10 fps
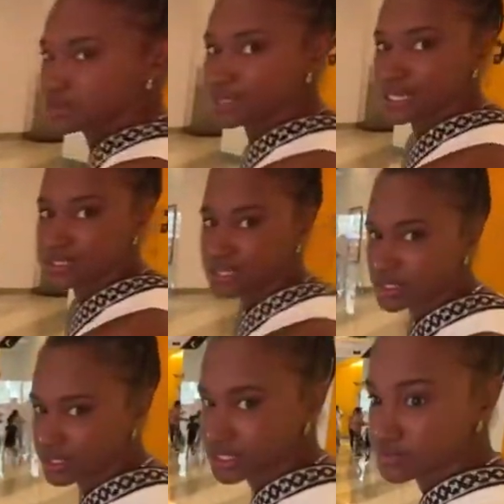we got a
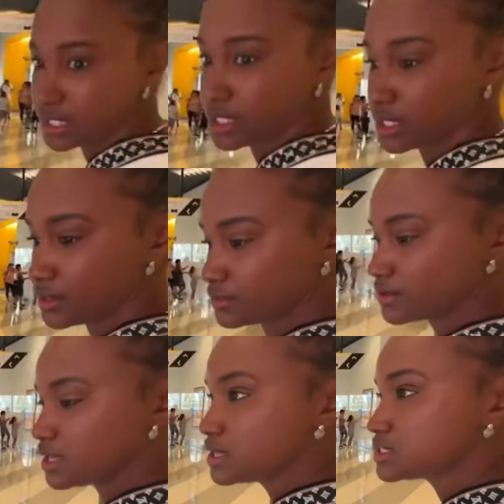toddler that's ready to go.
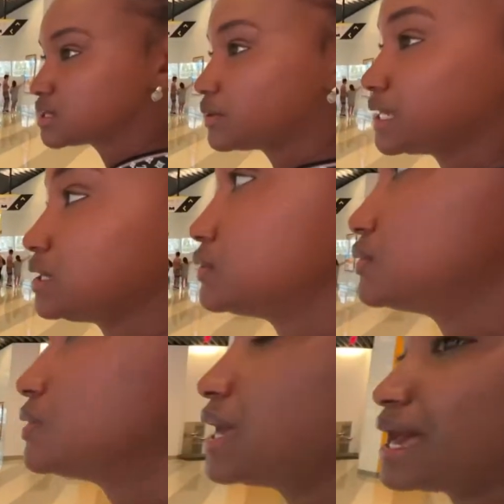So
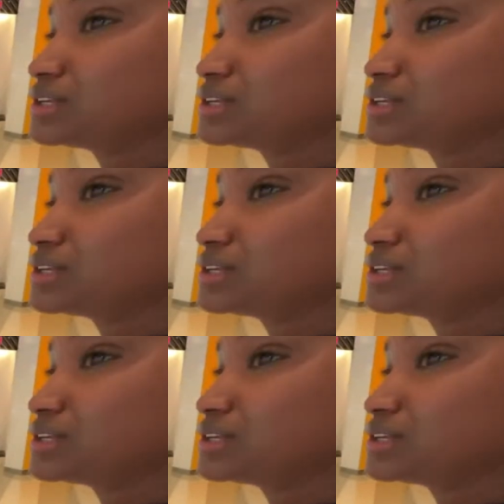anywho, as